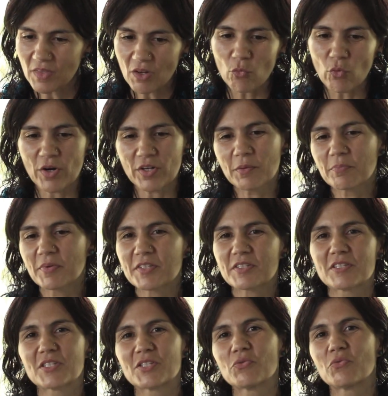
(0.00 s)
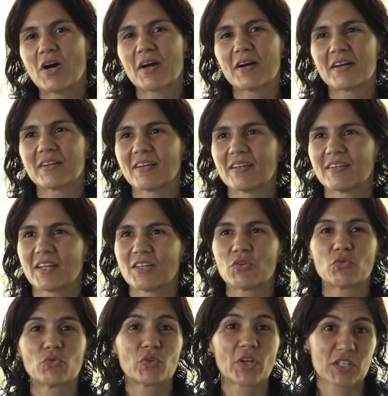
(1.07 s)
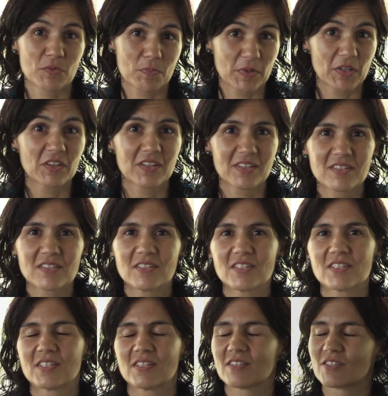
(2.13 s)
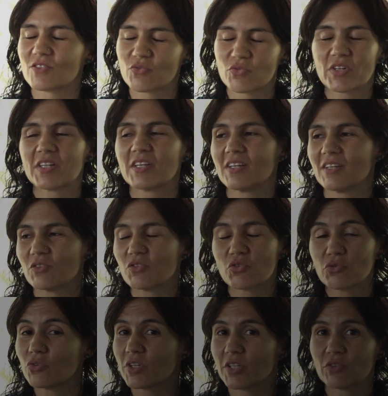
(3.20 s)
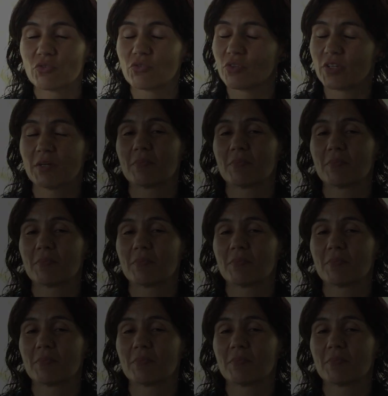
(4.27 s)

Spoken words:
where the places you are, and that you could experience this. It's really, truly, truly